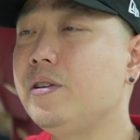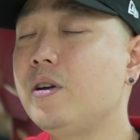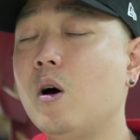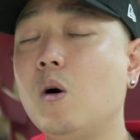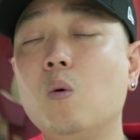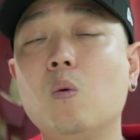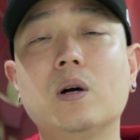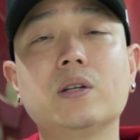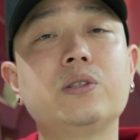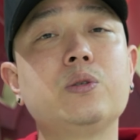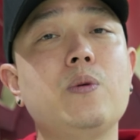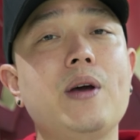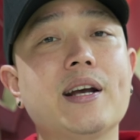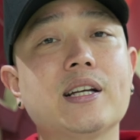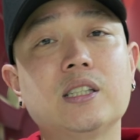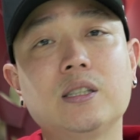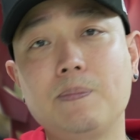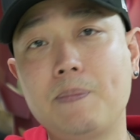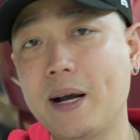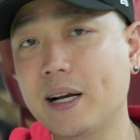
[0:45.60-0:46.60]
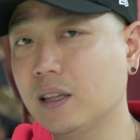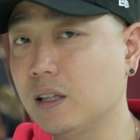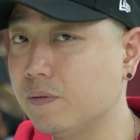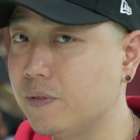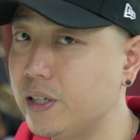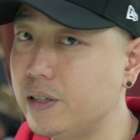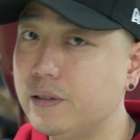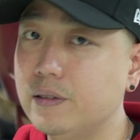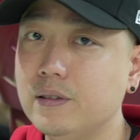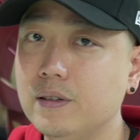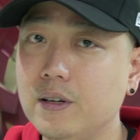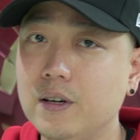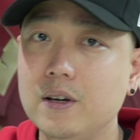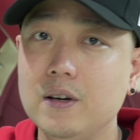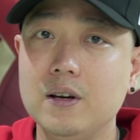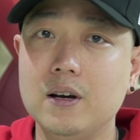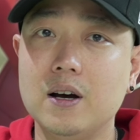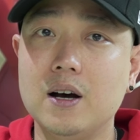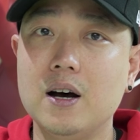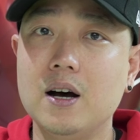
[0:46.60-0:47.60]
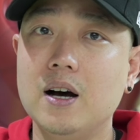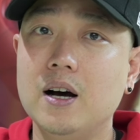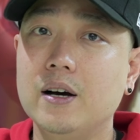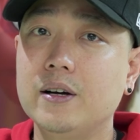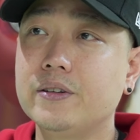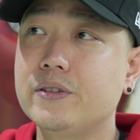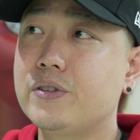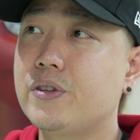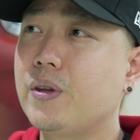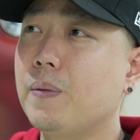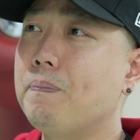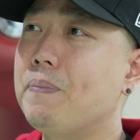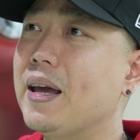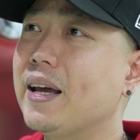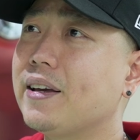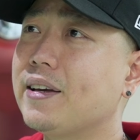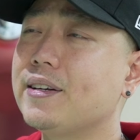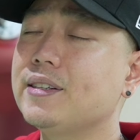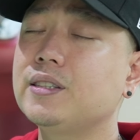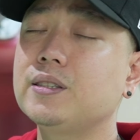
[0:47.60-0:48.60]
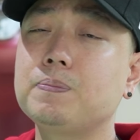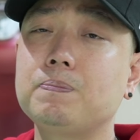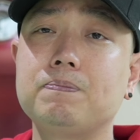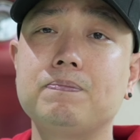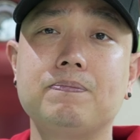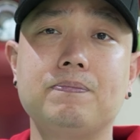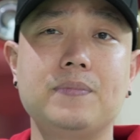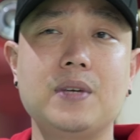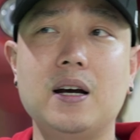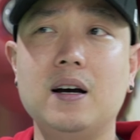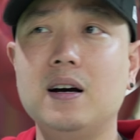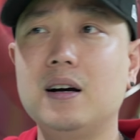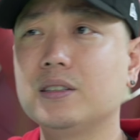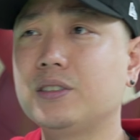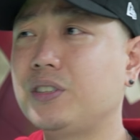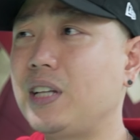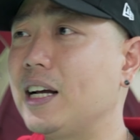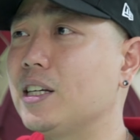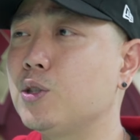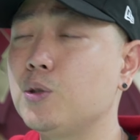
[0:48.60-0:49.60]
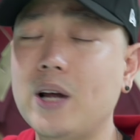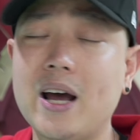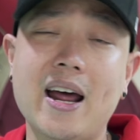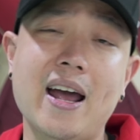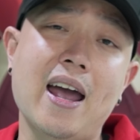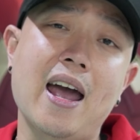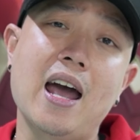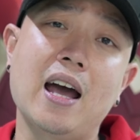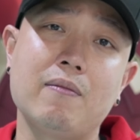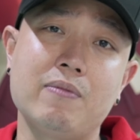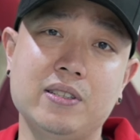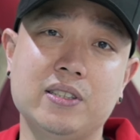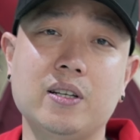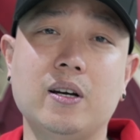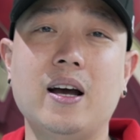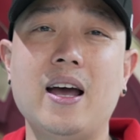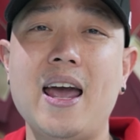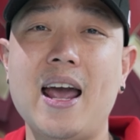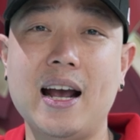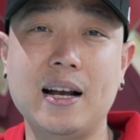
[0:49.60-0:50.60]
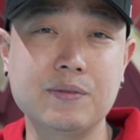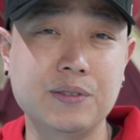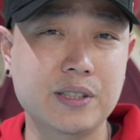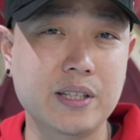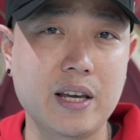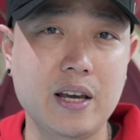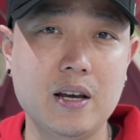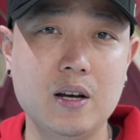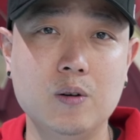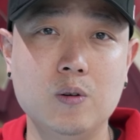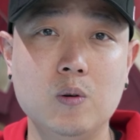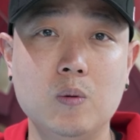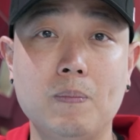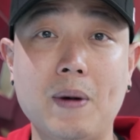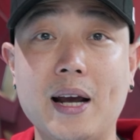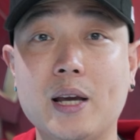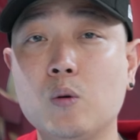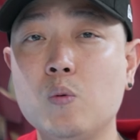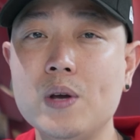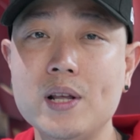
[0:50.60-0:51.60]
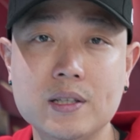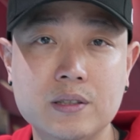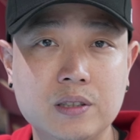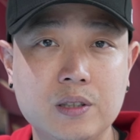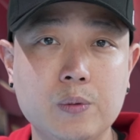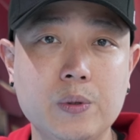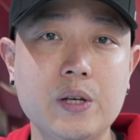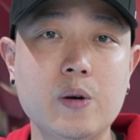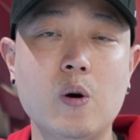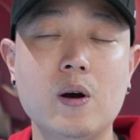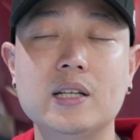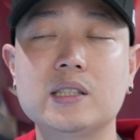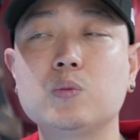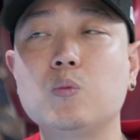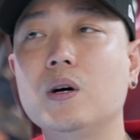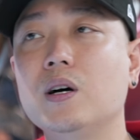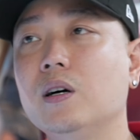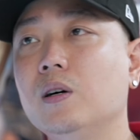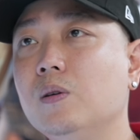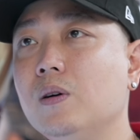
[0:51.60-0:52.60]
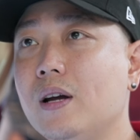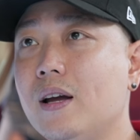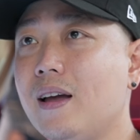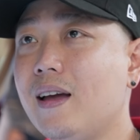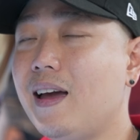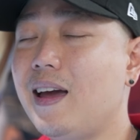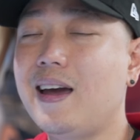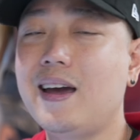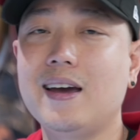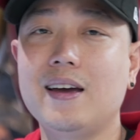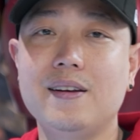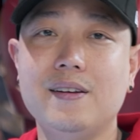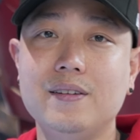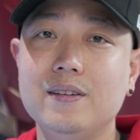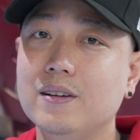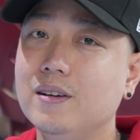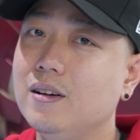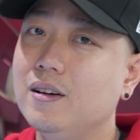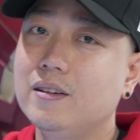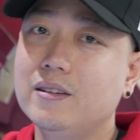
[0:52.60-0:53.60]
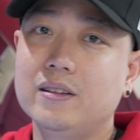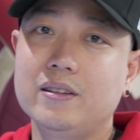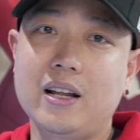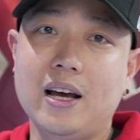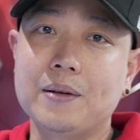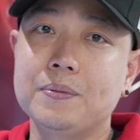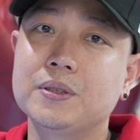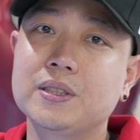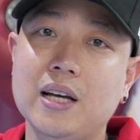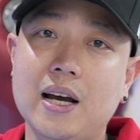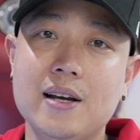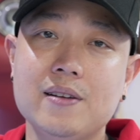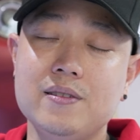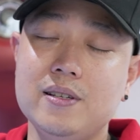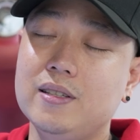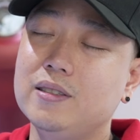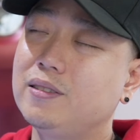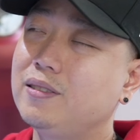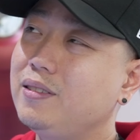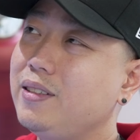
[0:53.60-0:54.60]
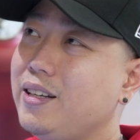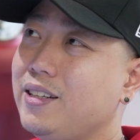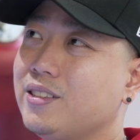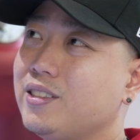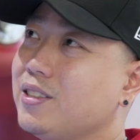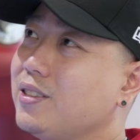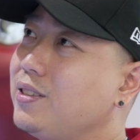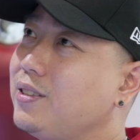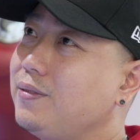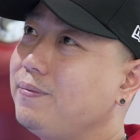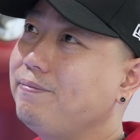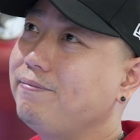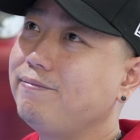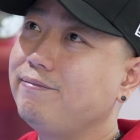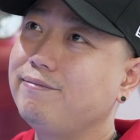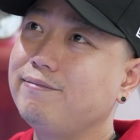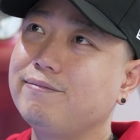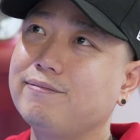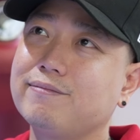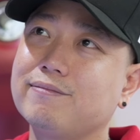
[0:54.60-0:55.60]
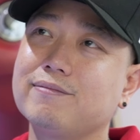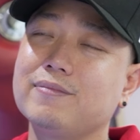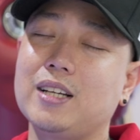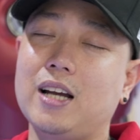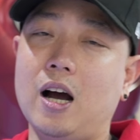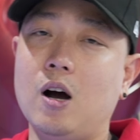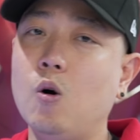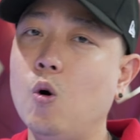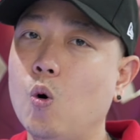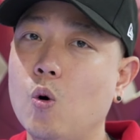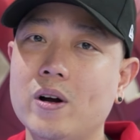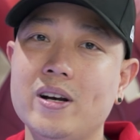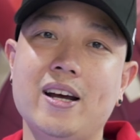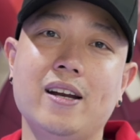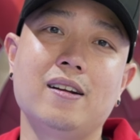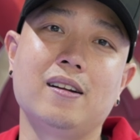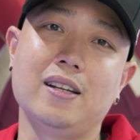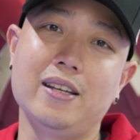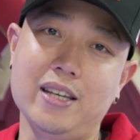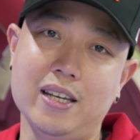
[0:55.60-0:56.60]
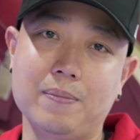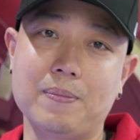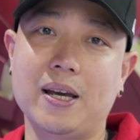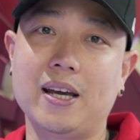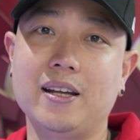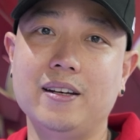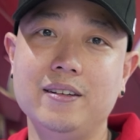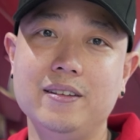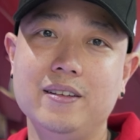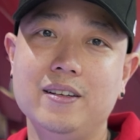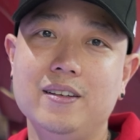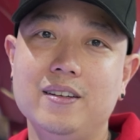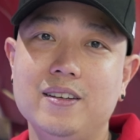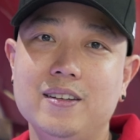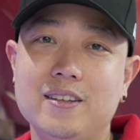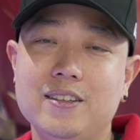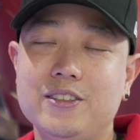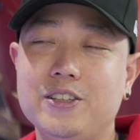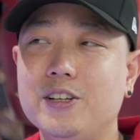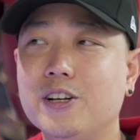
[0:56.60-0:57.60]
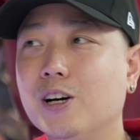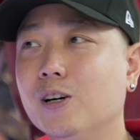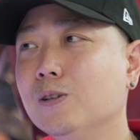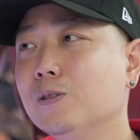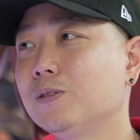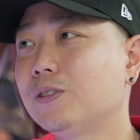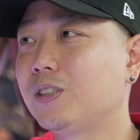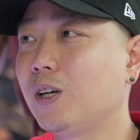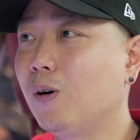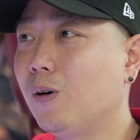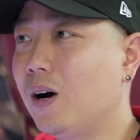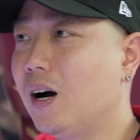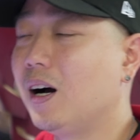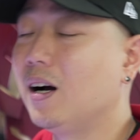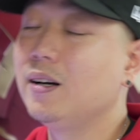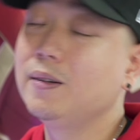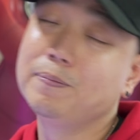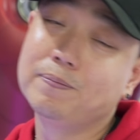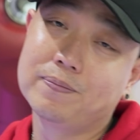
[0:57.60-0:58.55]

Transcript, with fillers: know what to expect of it. The biggest statue that I have is a half scale by Queen Studio as well, and life-size, it's just a whole another league, man. You know, so